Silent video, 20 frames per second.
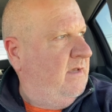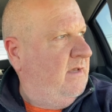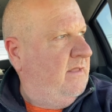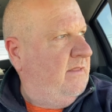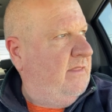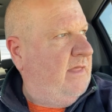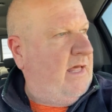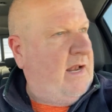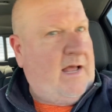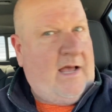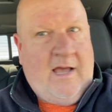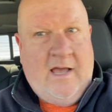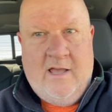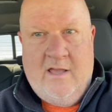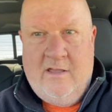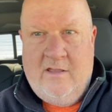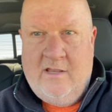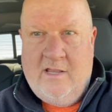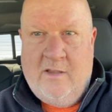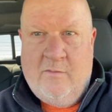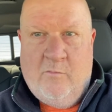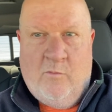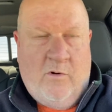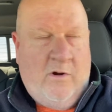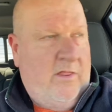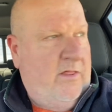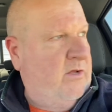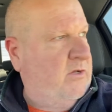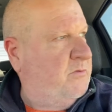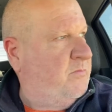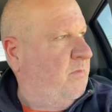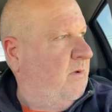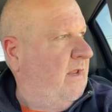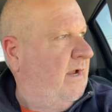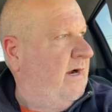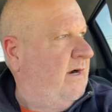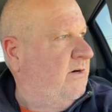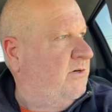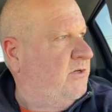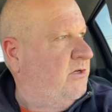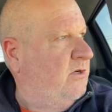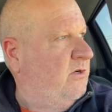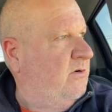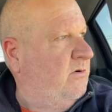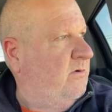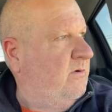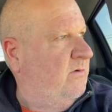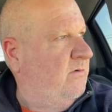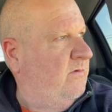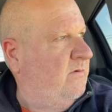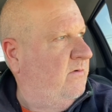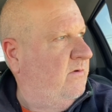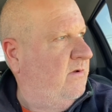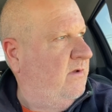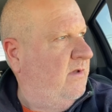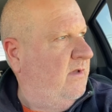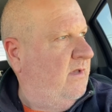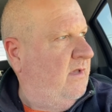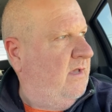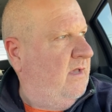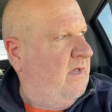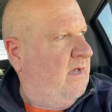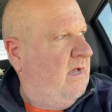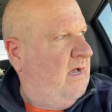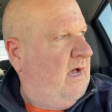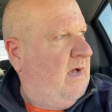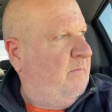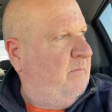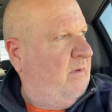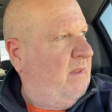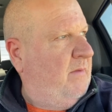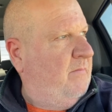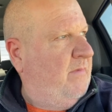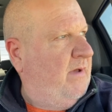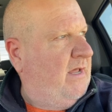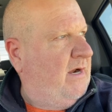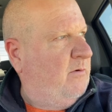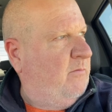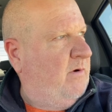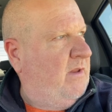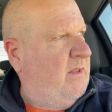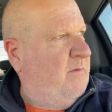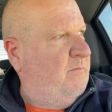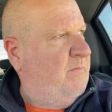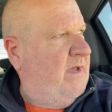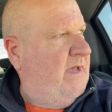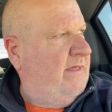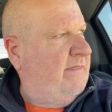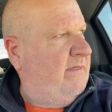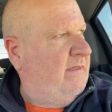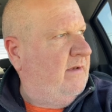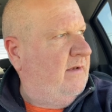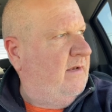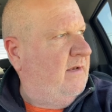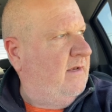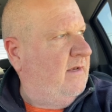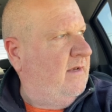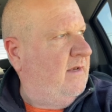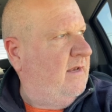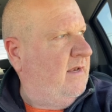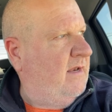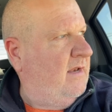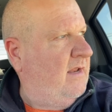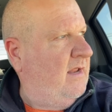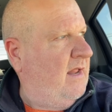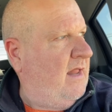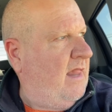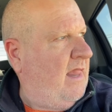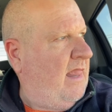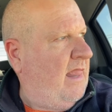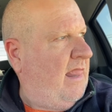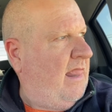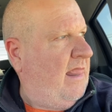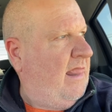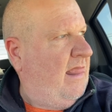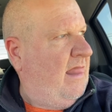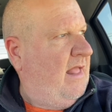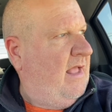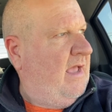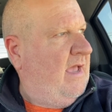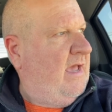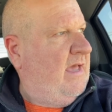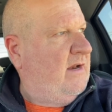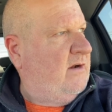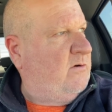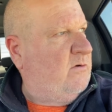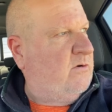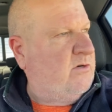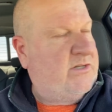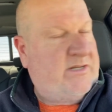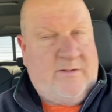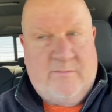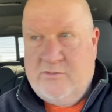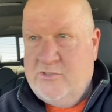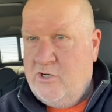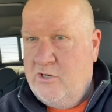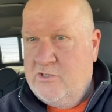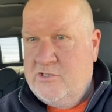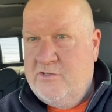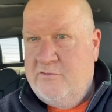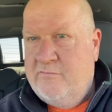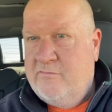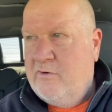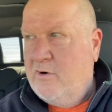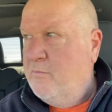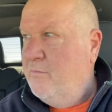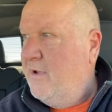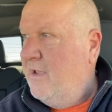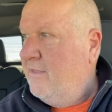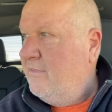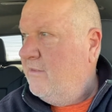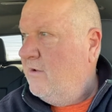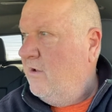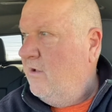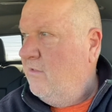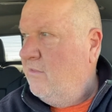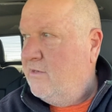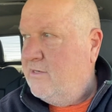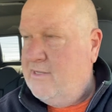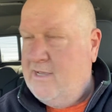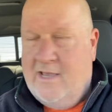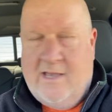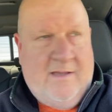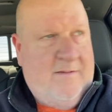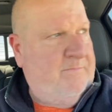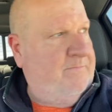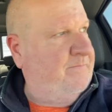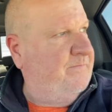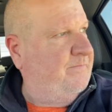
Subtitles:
that I am one of those players who I play better with a method, and of course I'm searching for a method all the time.